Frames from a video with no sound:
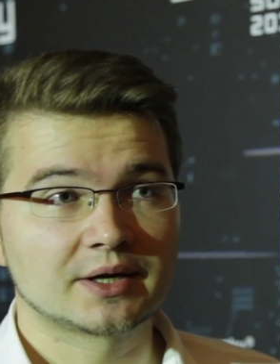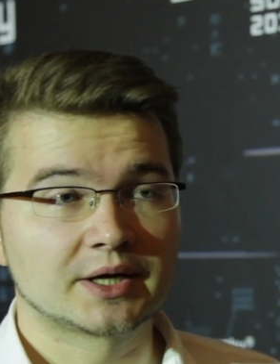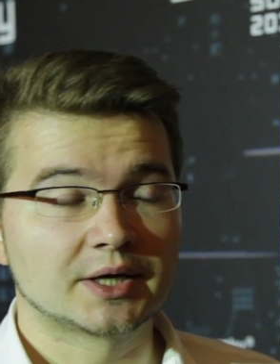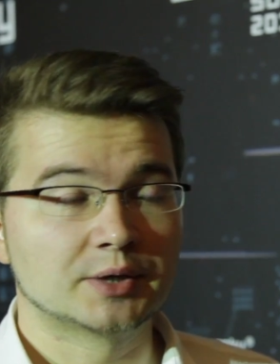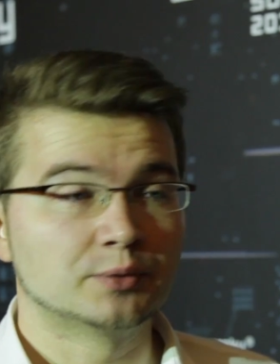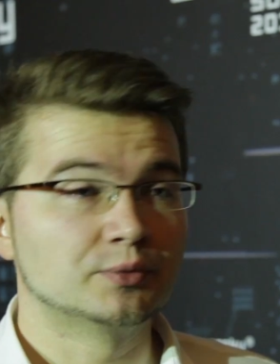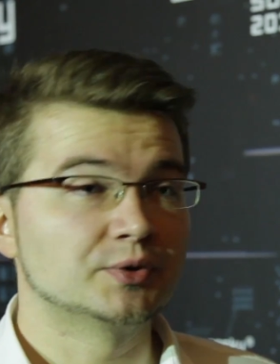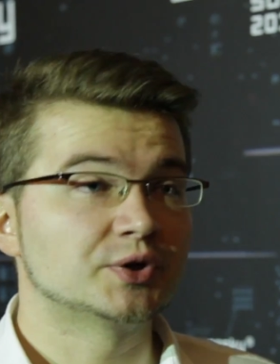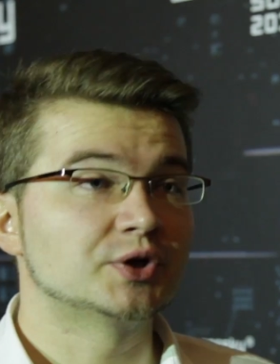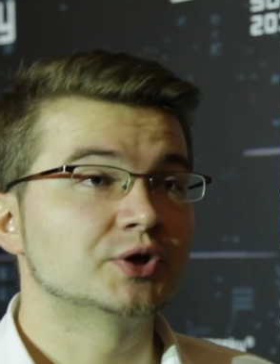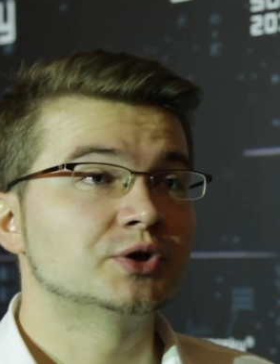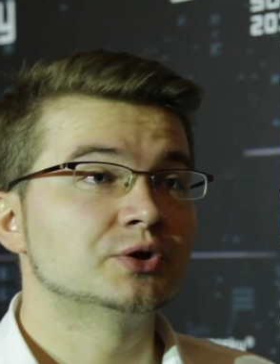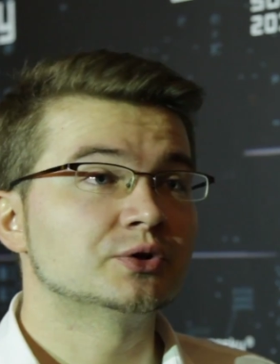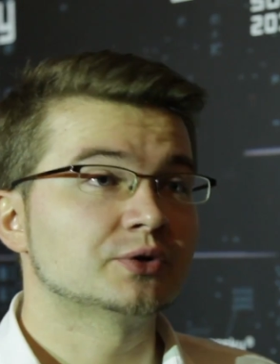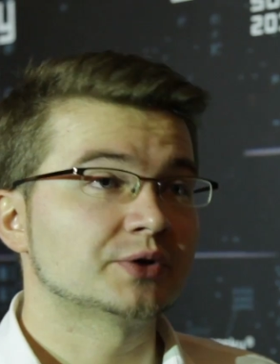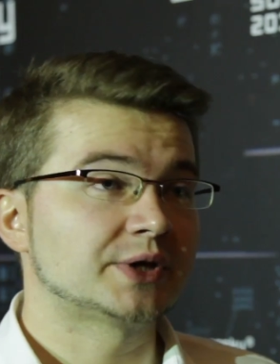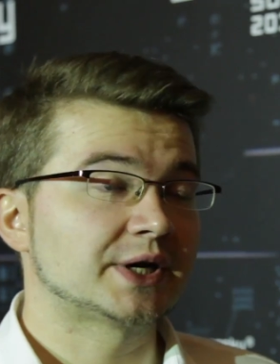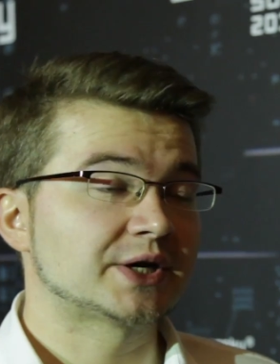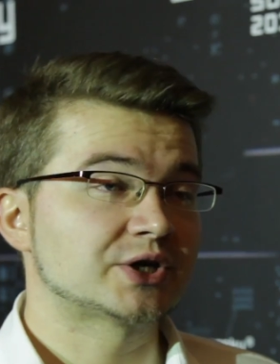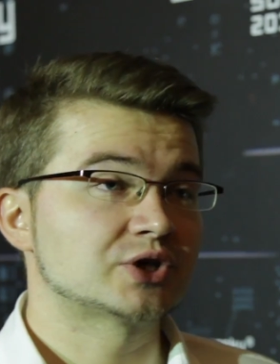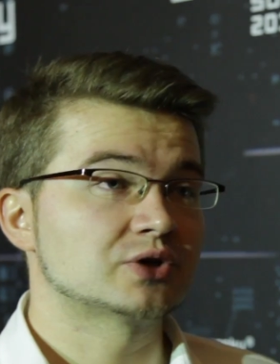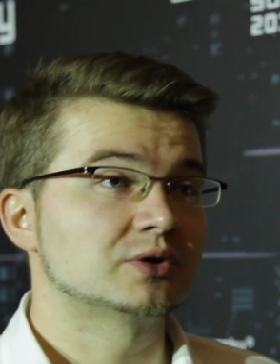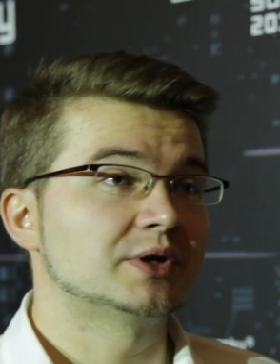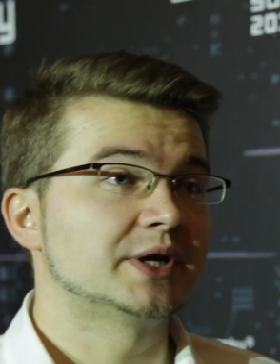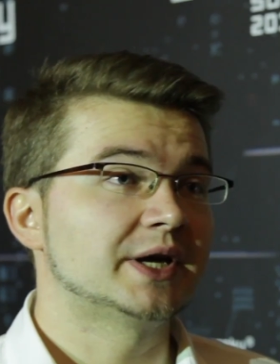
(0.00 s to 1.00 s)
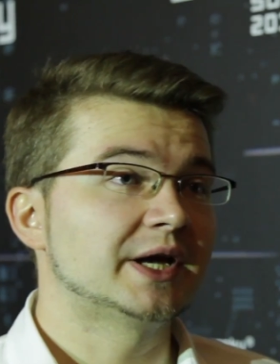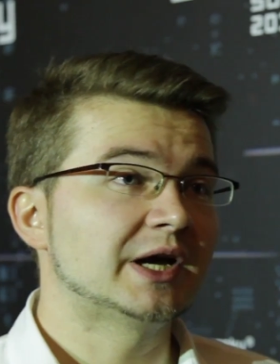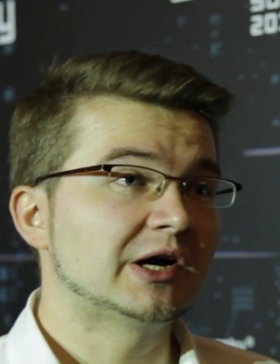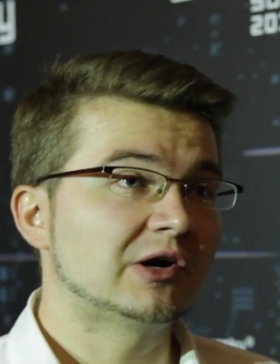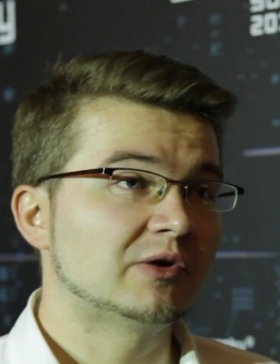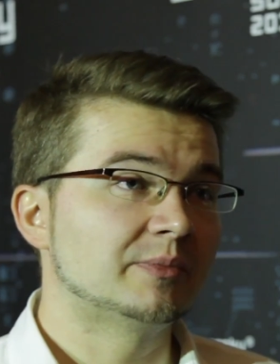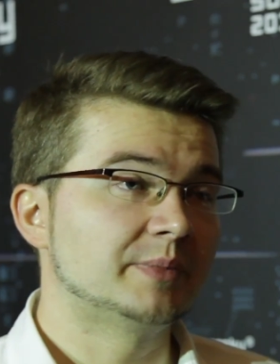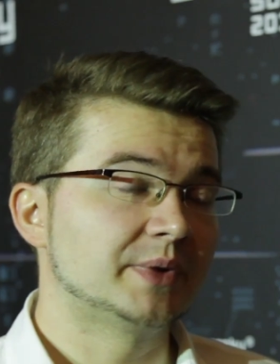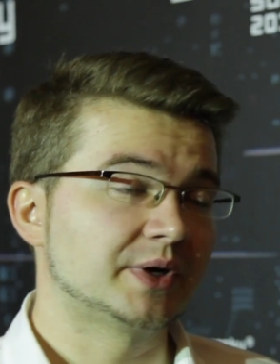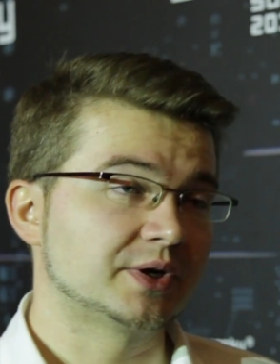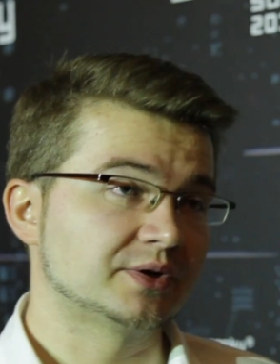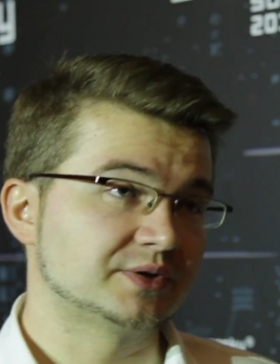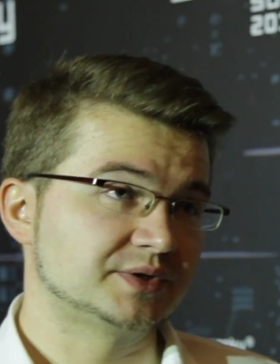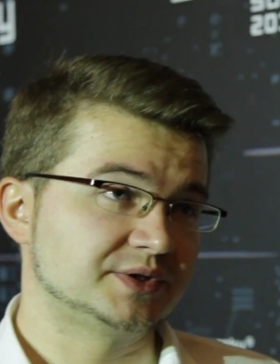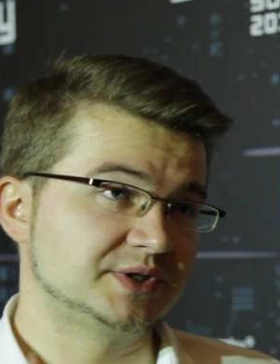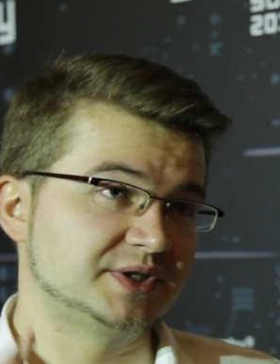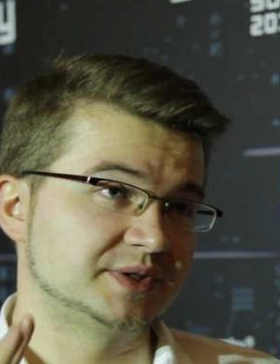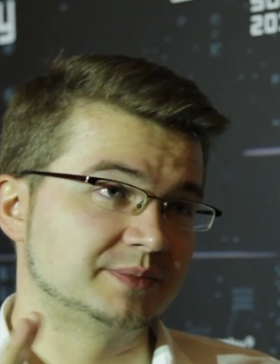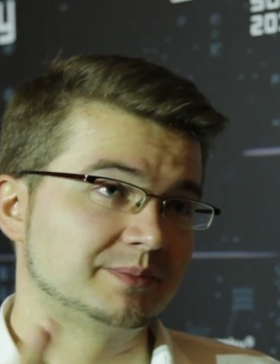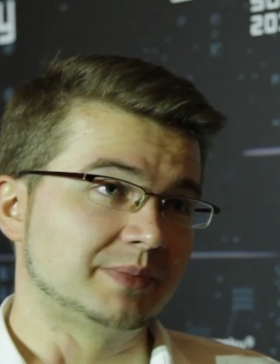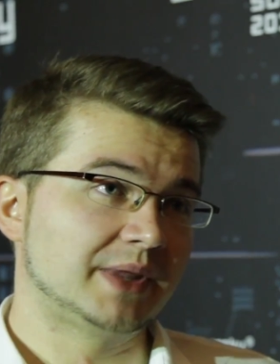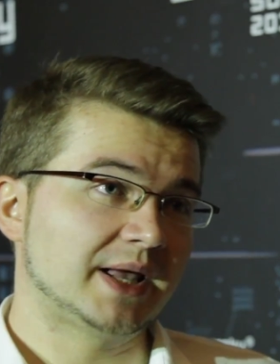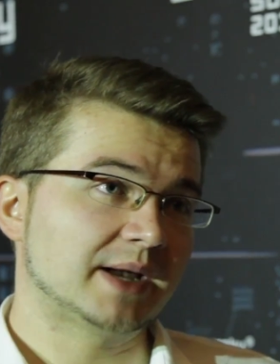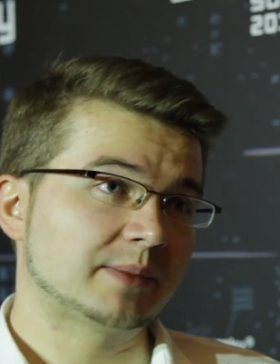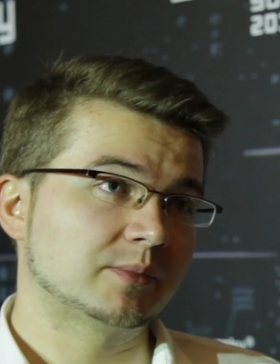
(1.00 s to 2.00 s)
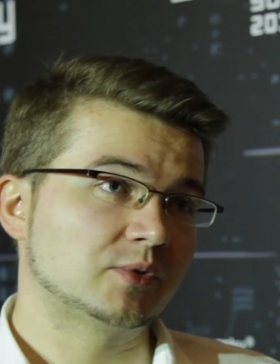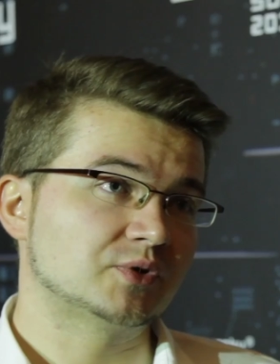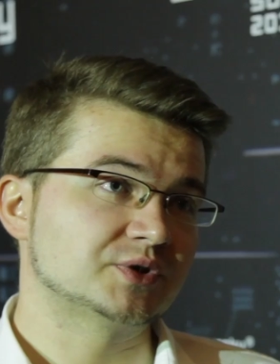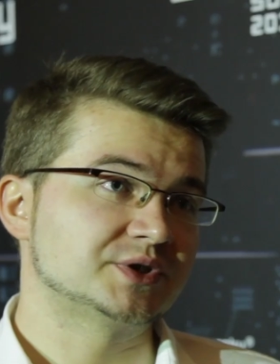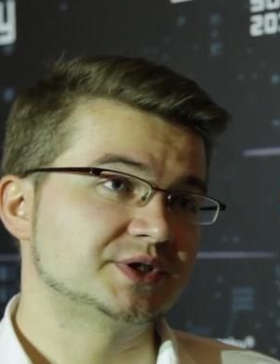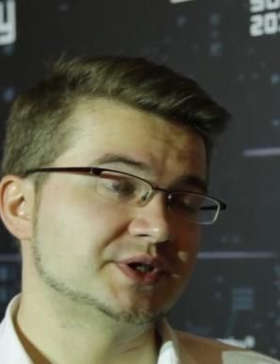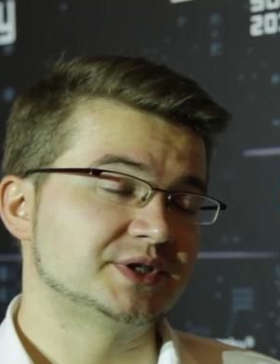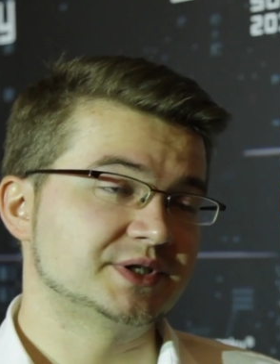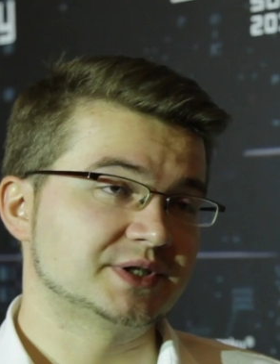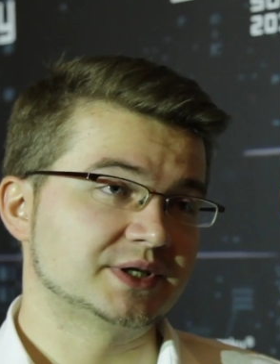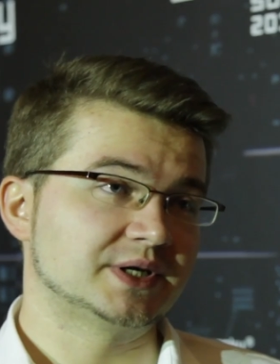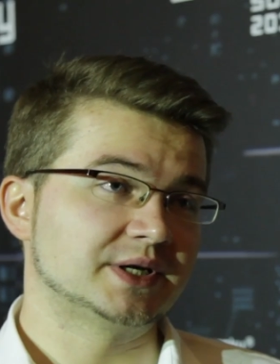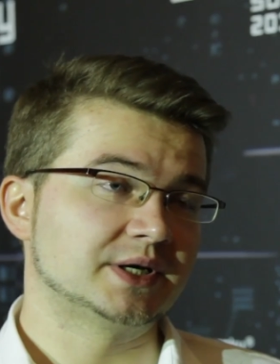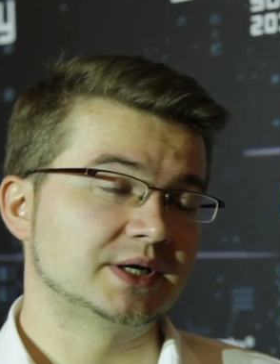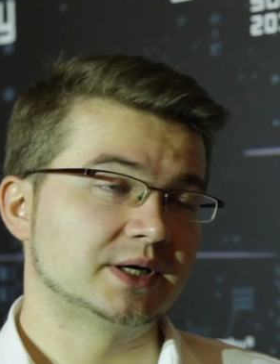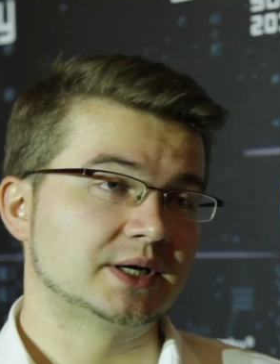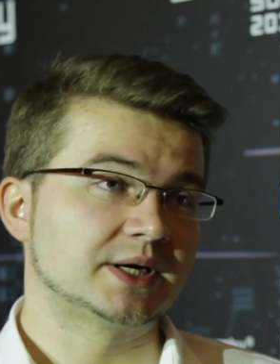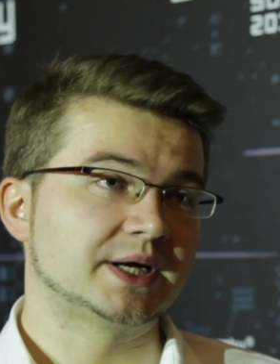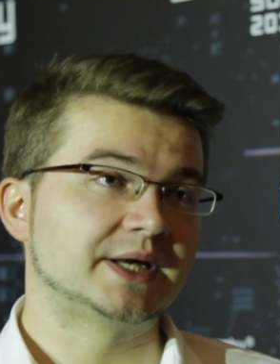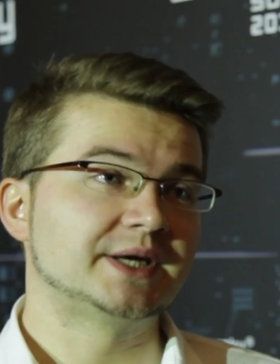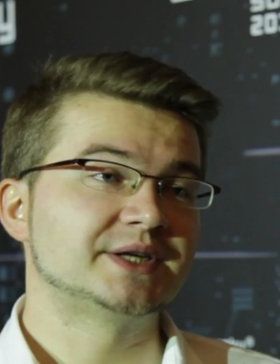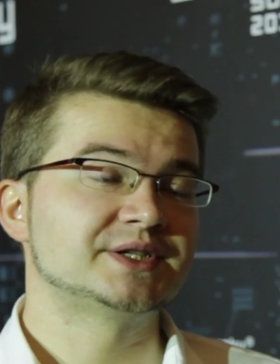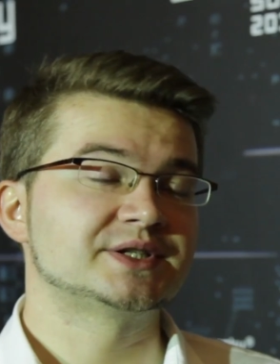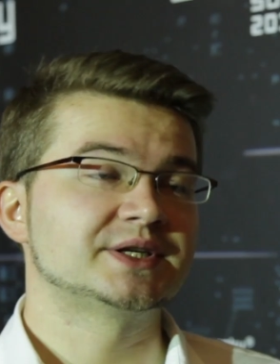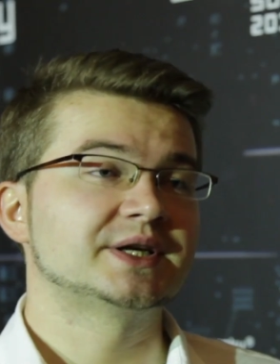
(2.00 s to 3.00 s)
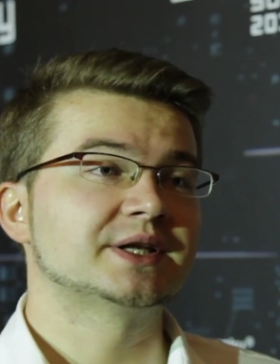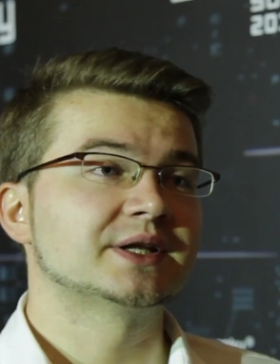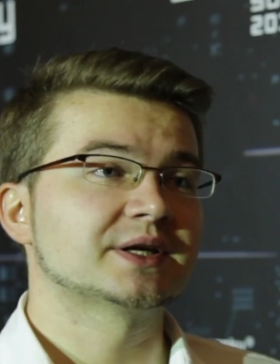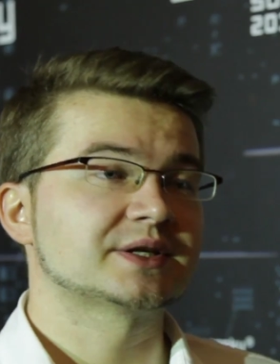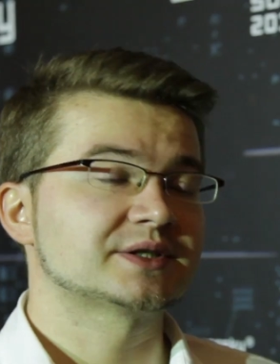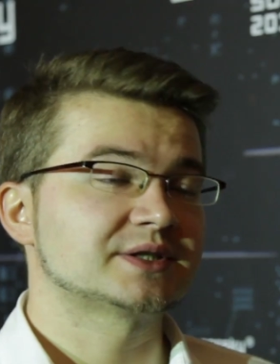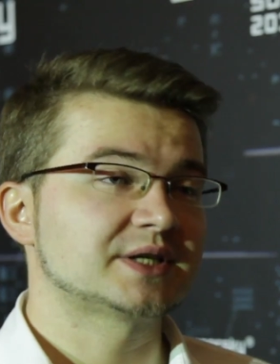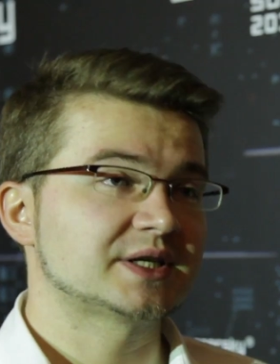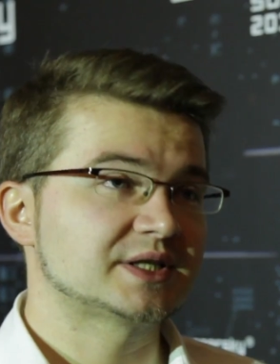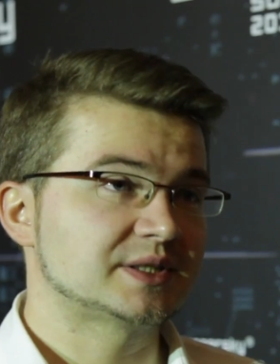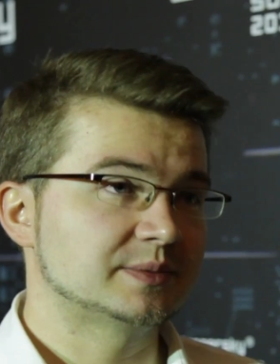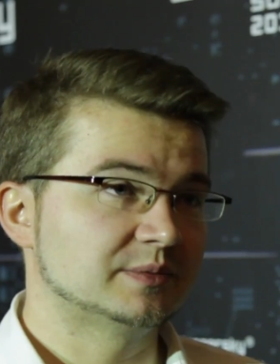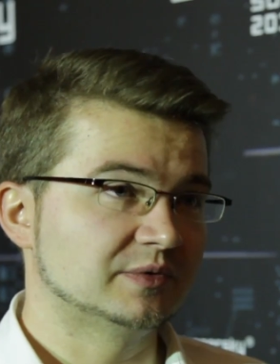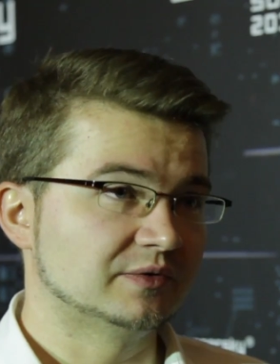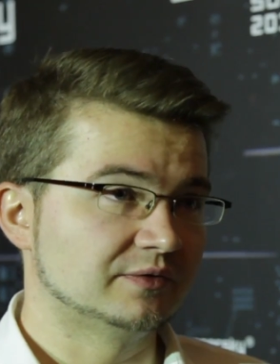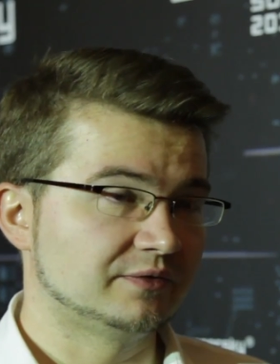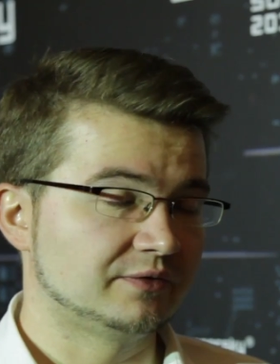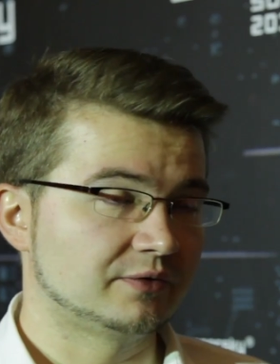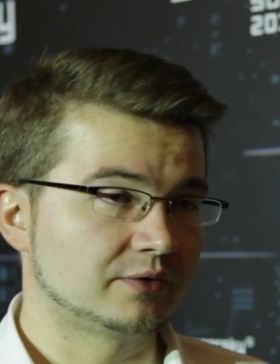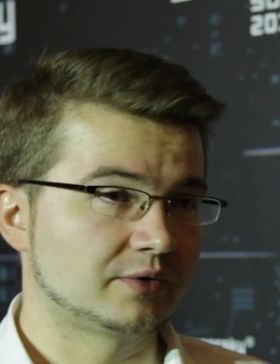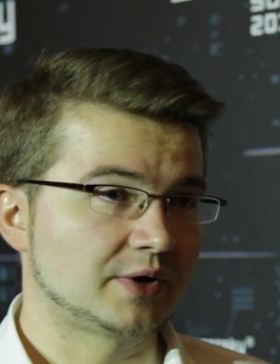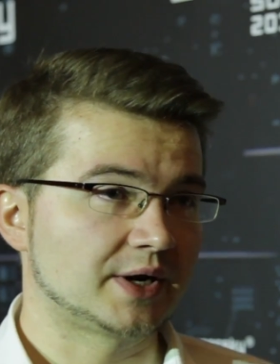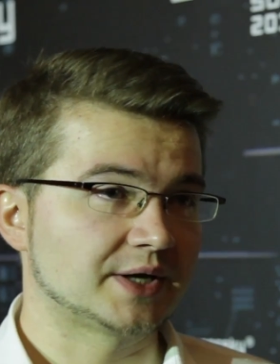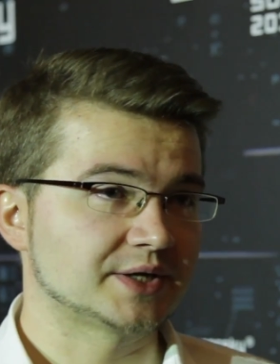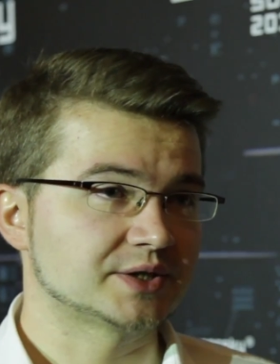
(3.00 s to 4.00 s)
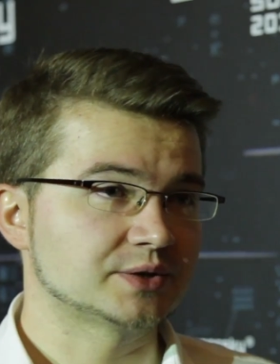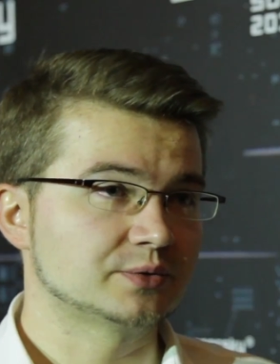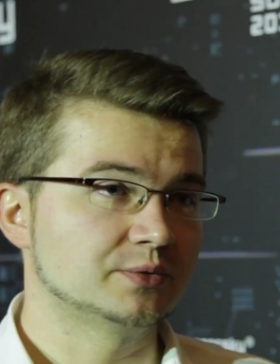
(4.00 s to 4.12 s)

and we could not actually help because this black box is inaccessible for us.